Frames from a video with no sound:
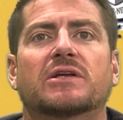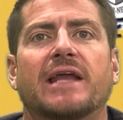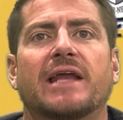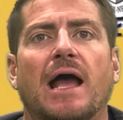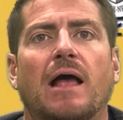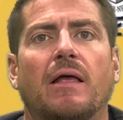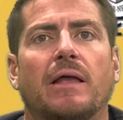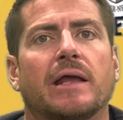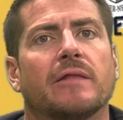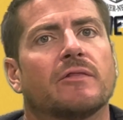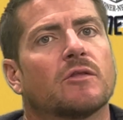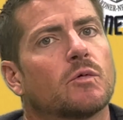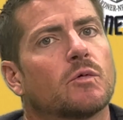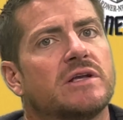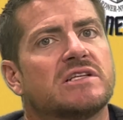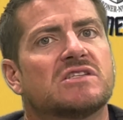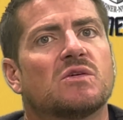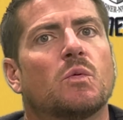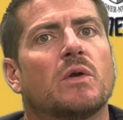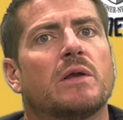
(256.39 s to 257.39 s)
Callahan. The
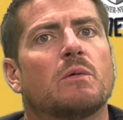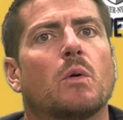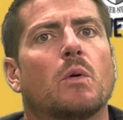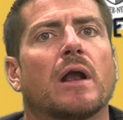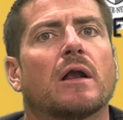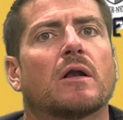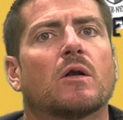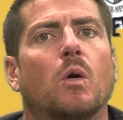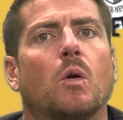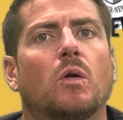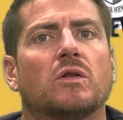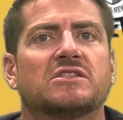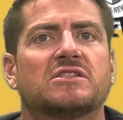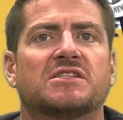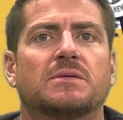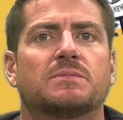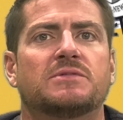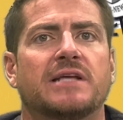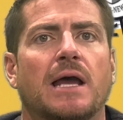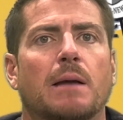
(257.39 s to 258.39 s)
reason we wear gold in
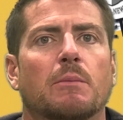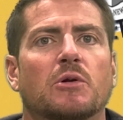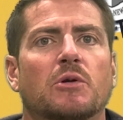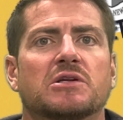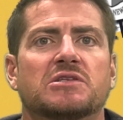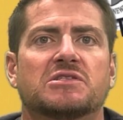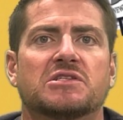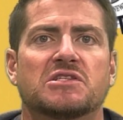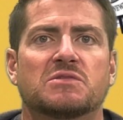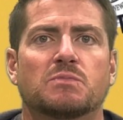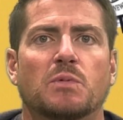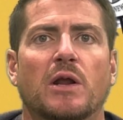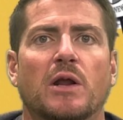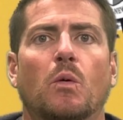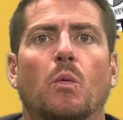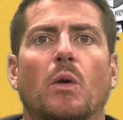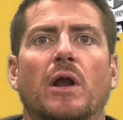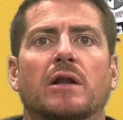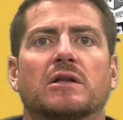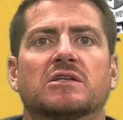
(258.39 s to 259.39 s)
September is to spread
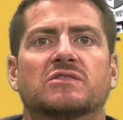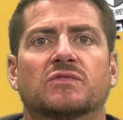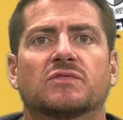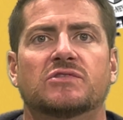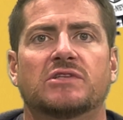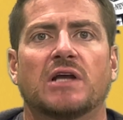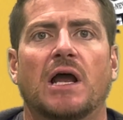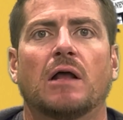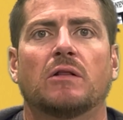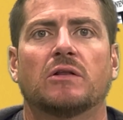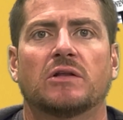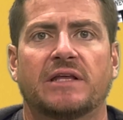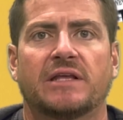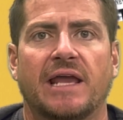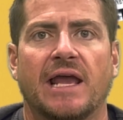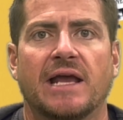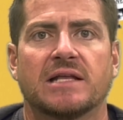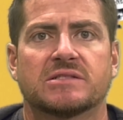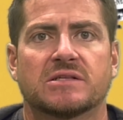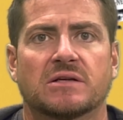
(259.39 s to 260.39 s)
awareness for childhood
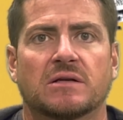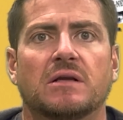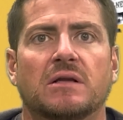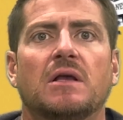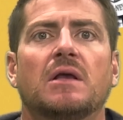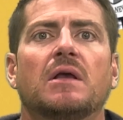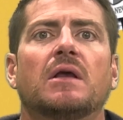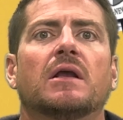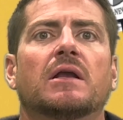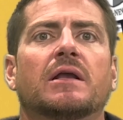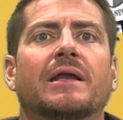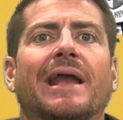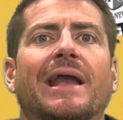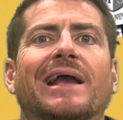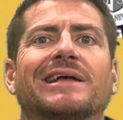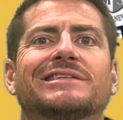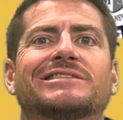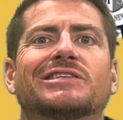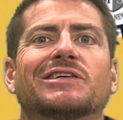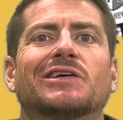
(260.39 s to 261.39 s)
cancer.
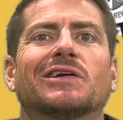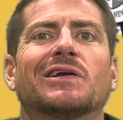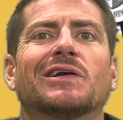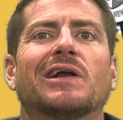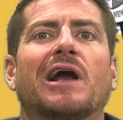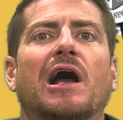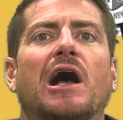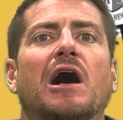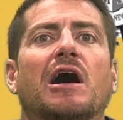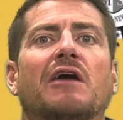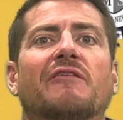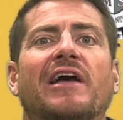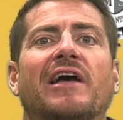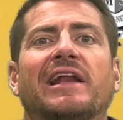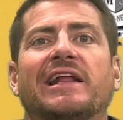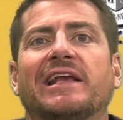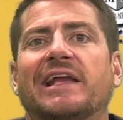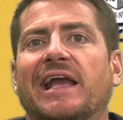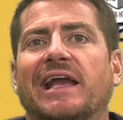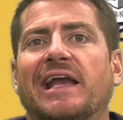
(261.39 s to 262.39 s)
Cancer of
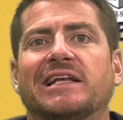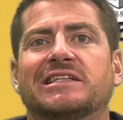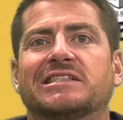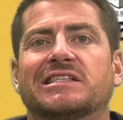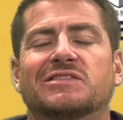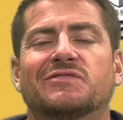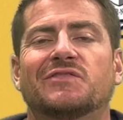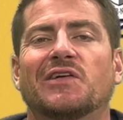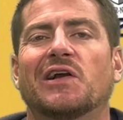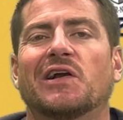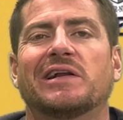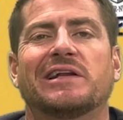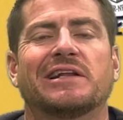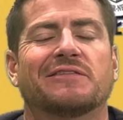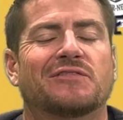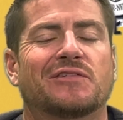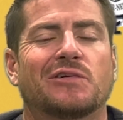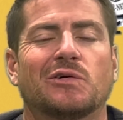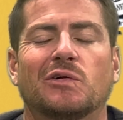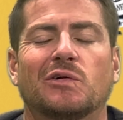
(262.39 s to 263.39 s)
any age is very
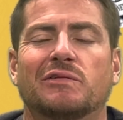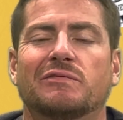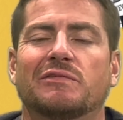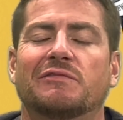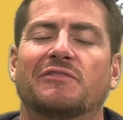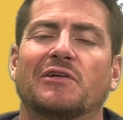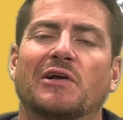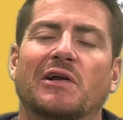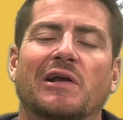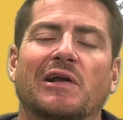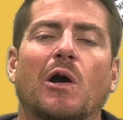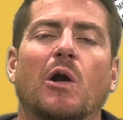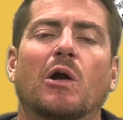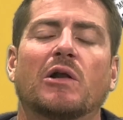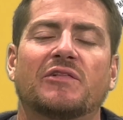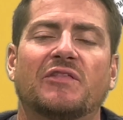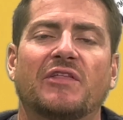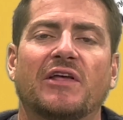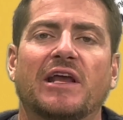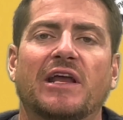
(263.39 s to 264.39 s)
difficult and a very
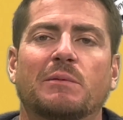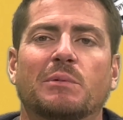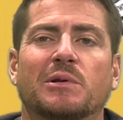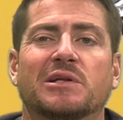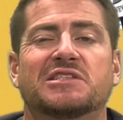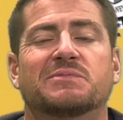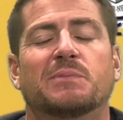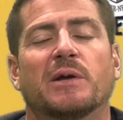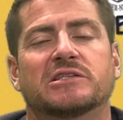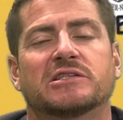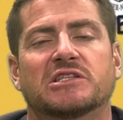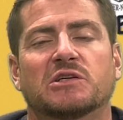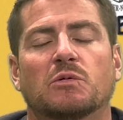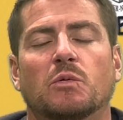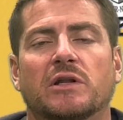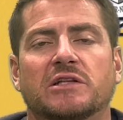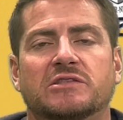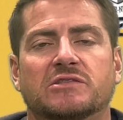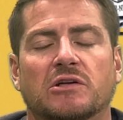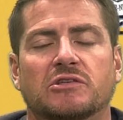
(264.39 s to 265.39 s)
hard thing, but especially when
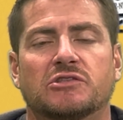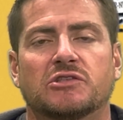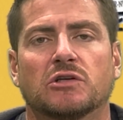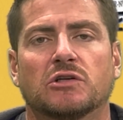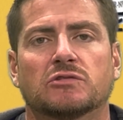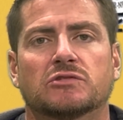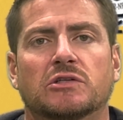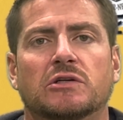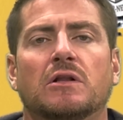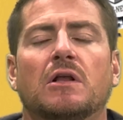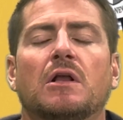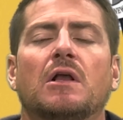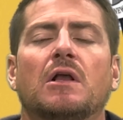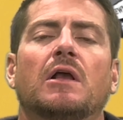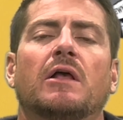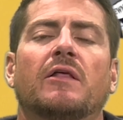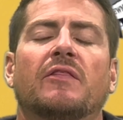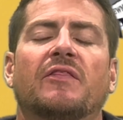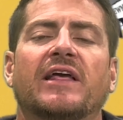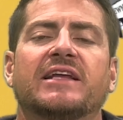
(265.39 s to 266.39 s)
it's our children.
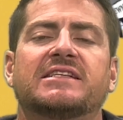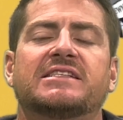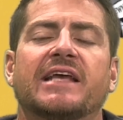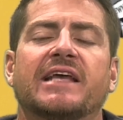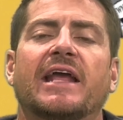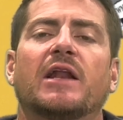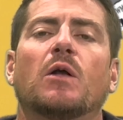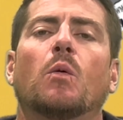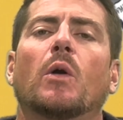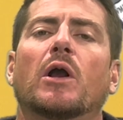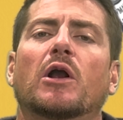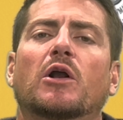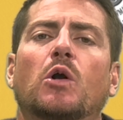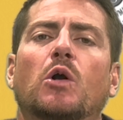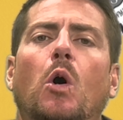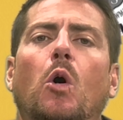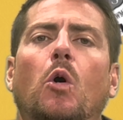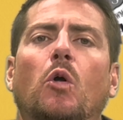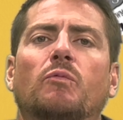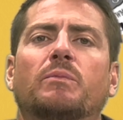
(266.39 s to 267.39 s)
They say to wear
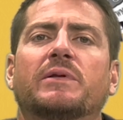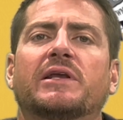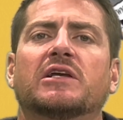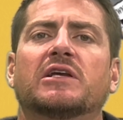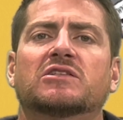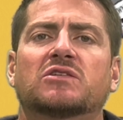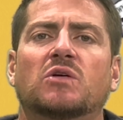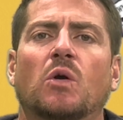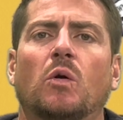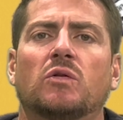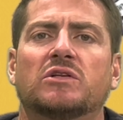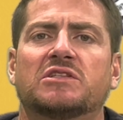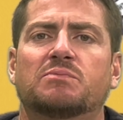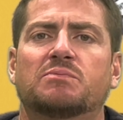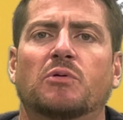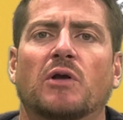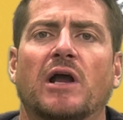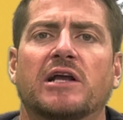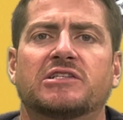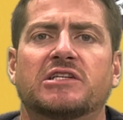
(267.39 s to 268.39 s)
gold because gold is
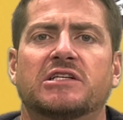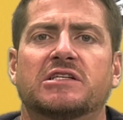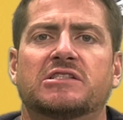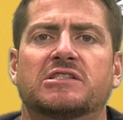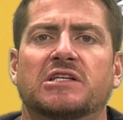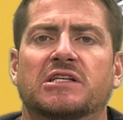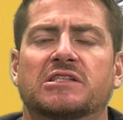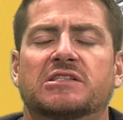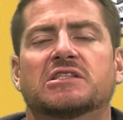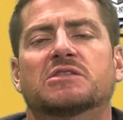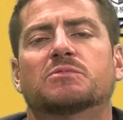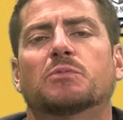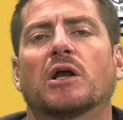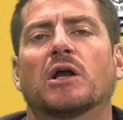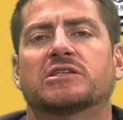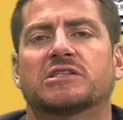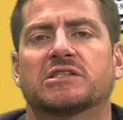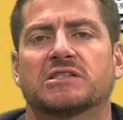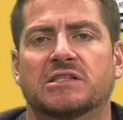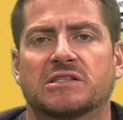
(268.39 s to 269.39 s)
precious, just as
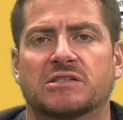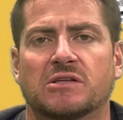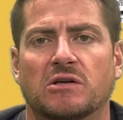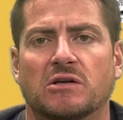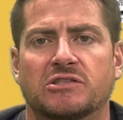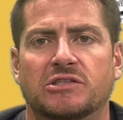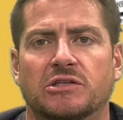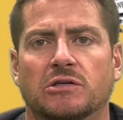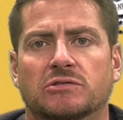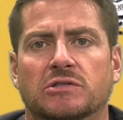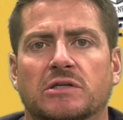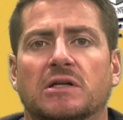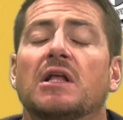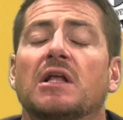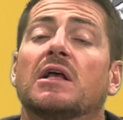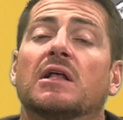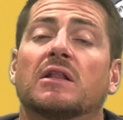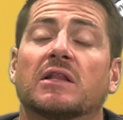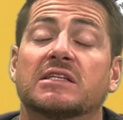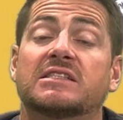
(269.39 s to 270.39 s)
precious as our children.
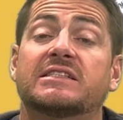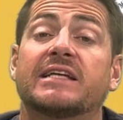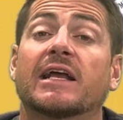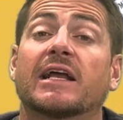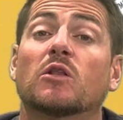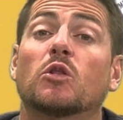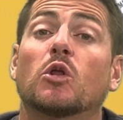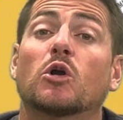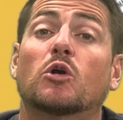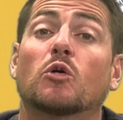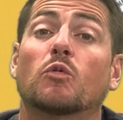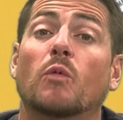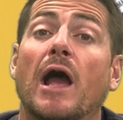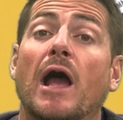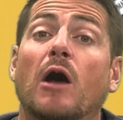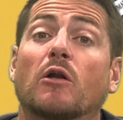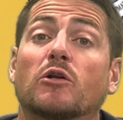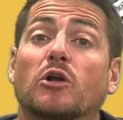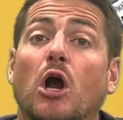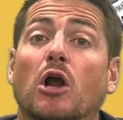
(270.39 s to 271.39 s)
Let's take a look
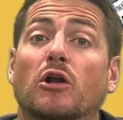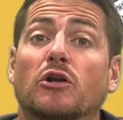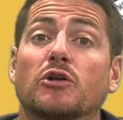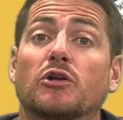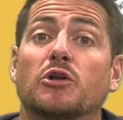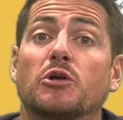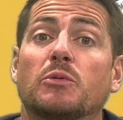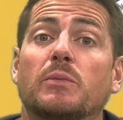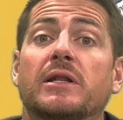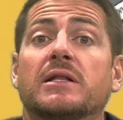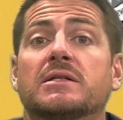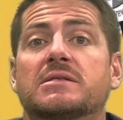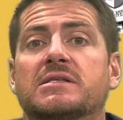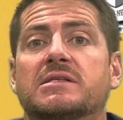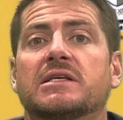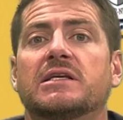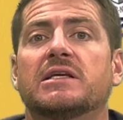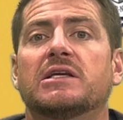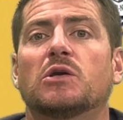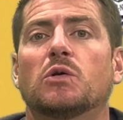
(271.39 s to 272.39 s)
around Gardner Newman and
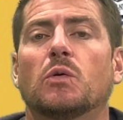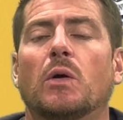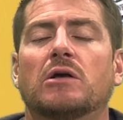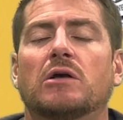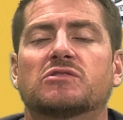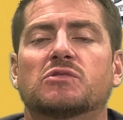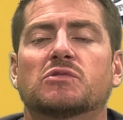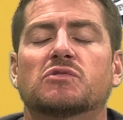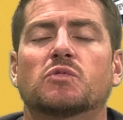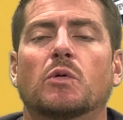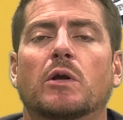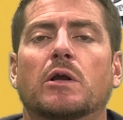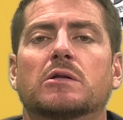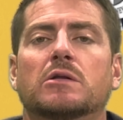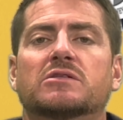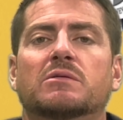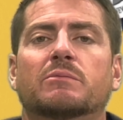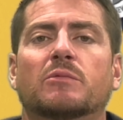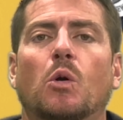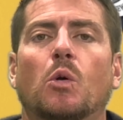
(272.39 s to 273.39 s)
see who else was wearing
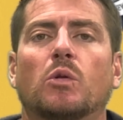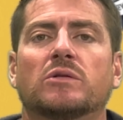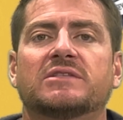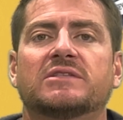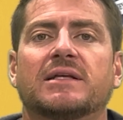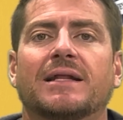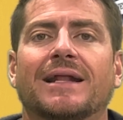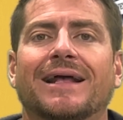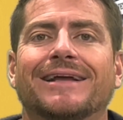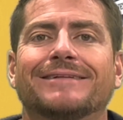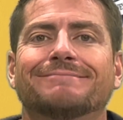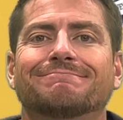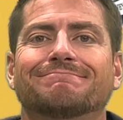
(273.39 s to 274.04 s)
some gold today.